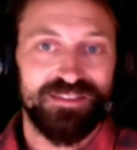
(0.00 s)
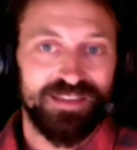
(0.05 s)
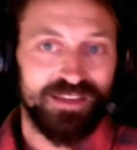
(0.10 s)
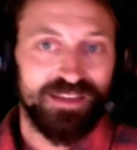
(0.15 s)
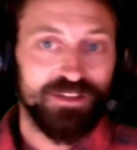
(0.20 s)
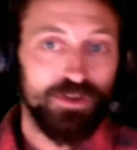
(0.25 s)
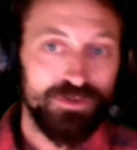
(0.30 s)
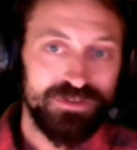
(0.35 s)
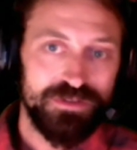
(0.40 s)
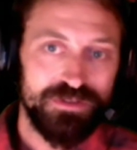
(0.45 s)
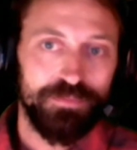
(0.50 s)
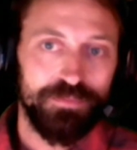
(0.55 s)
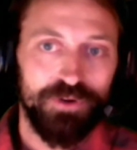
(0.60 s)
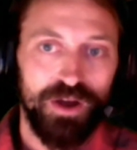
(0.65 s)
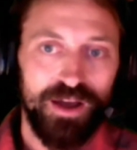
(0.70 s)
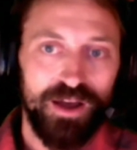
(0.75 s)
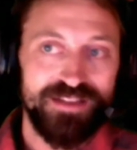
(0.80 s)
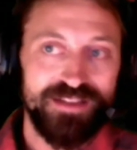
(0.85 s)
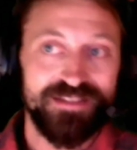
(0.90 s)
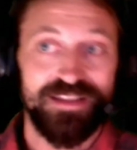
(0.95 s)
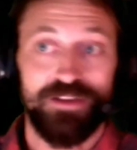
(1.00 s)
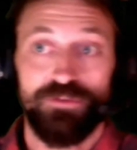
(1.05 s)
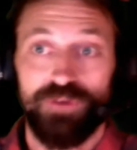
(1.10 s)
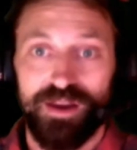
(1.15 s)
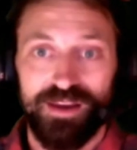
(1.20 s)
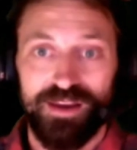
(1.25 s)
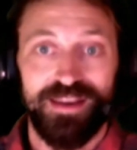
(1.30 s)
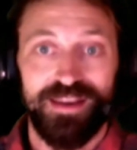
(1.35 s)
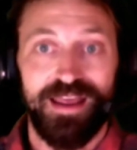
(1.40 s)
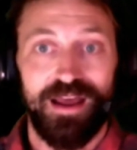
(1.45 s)
like no surprise that
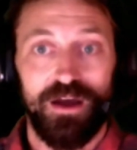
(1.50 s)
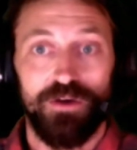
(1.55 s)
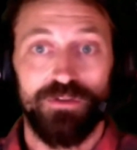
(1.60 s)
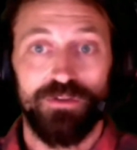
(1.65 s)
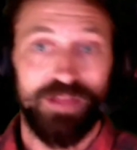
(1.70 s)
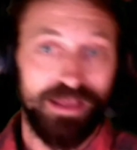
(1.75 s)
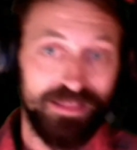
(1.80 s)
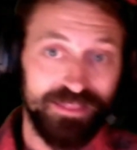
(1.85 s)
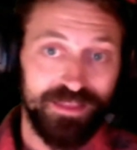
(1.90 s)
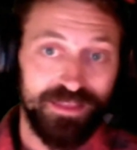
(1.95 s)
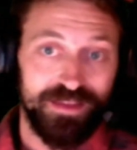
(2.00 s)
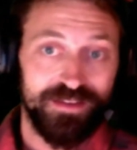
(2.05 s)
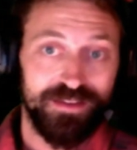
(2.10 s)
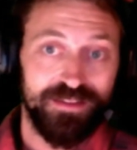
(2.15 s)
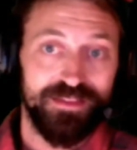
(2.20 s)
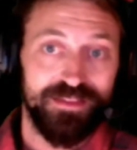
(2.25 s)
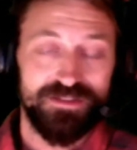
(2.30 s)
right now like they did